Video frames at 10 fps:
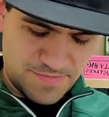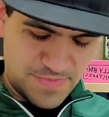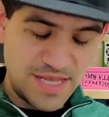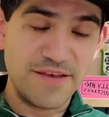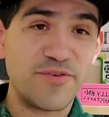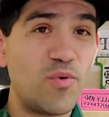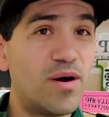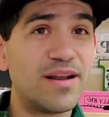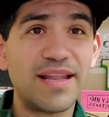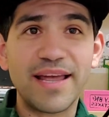If you
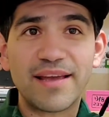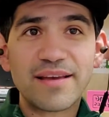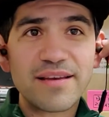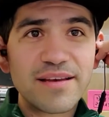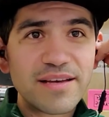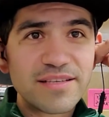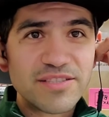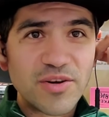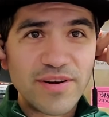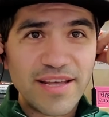want to like
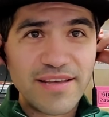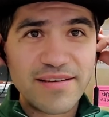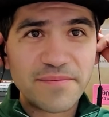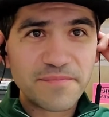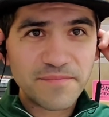zone in,